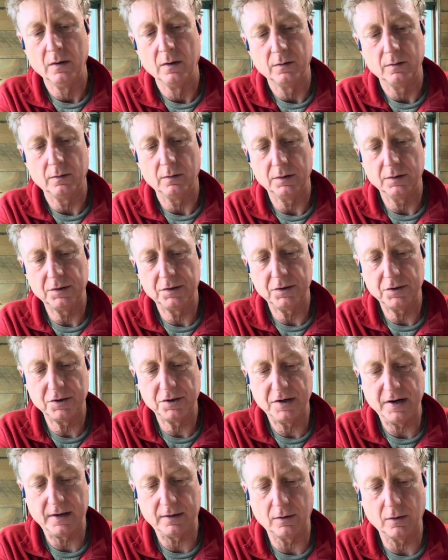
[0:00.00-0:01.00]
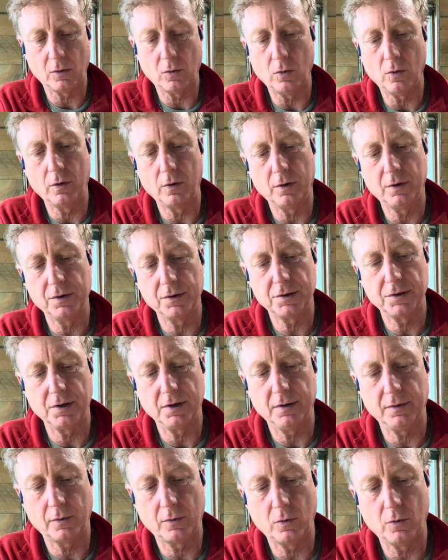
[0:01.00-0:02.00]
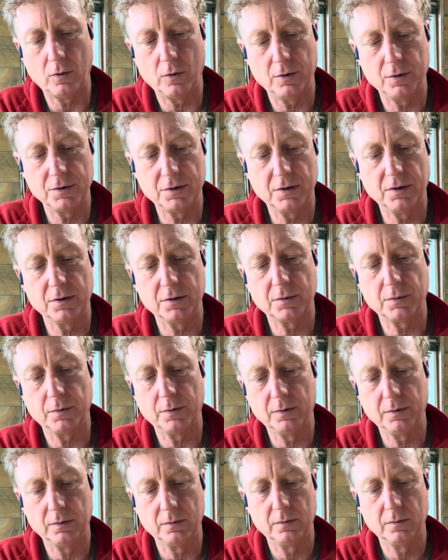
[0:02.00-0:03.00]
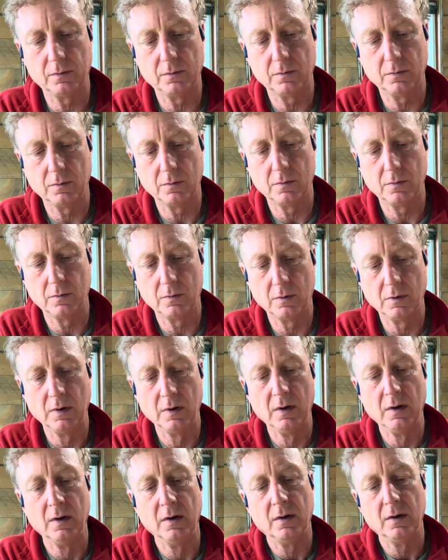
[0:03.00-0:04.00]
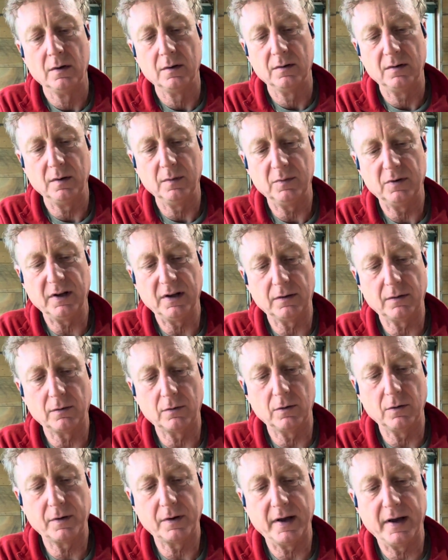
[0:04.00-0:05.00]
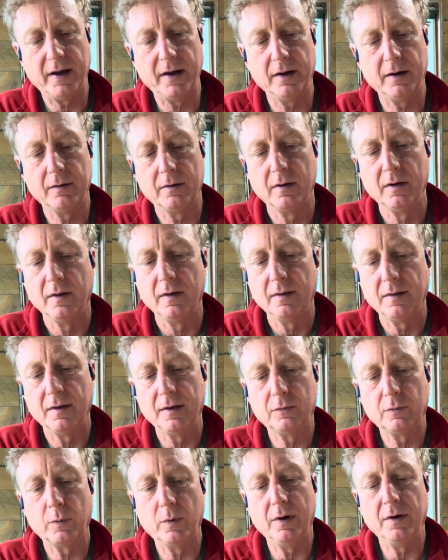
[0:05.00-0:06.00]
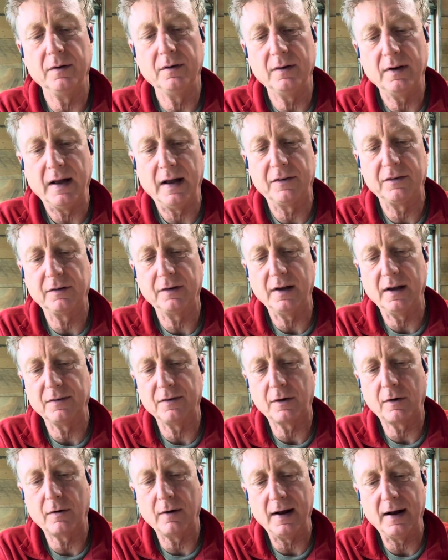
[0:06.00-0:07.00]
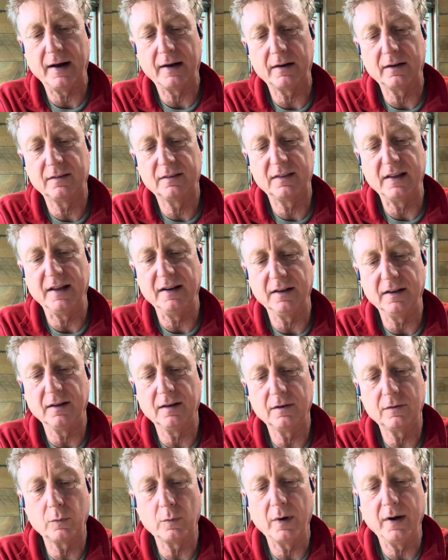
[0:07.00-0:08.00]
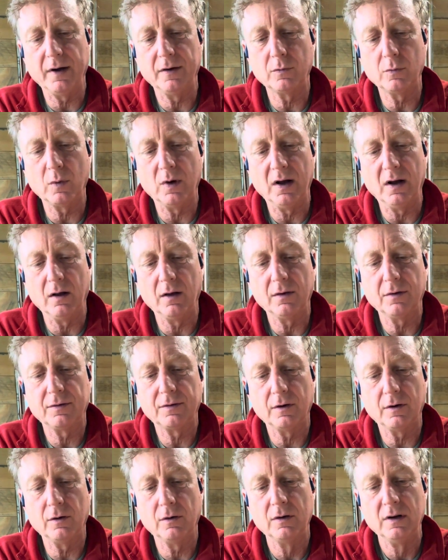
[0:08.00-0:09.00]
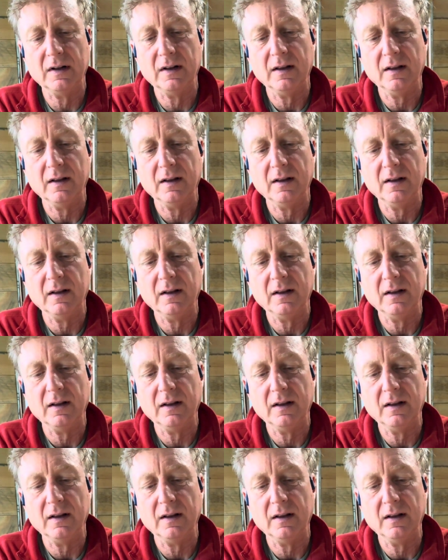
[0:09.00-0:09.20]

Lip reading: So let's just check the corners, the other corners of this one. Seems like they're okay. This one actually has a crack extending this way as well. So